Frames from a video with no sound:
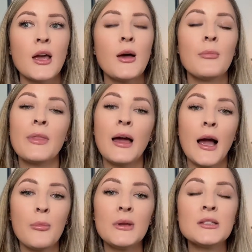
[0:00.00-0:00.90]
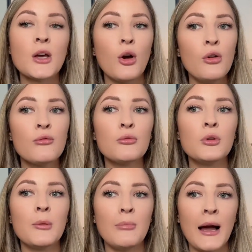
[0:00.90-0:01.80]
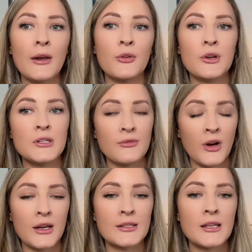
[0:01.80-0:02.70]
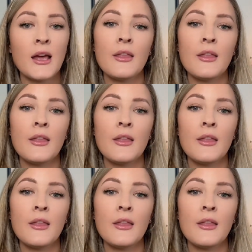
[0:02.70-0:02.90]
but they're happy to overrule a ban on a device